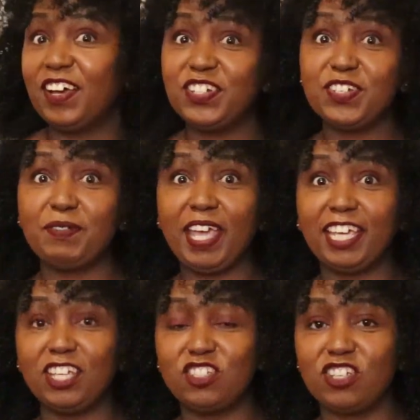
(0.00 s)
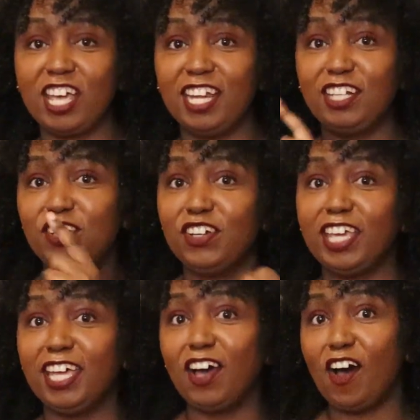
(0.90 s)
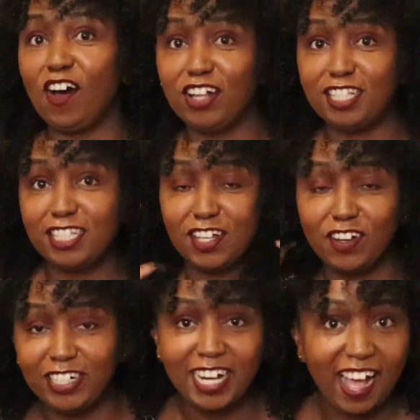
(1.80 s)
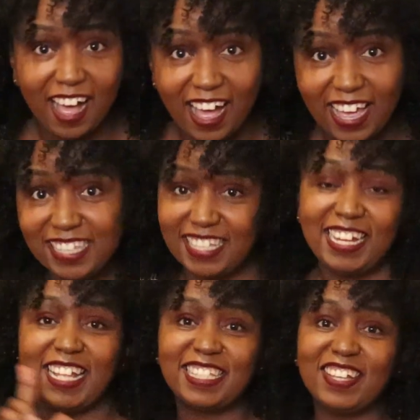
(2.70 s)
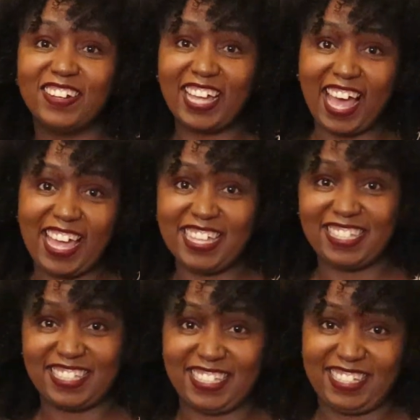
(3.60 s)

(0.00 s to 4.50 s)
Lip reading: go to my kitchen, looking all so nice. Let's go, guys.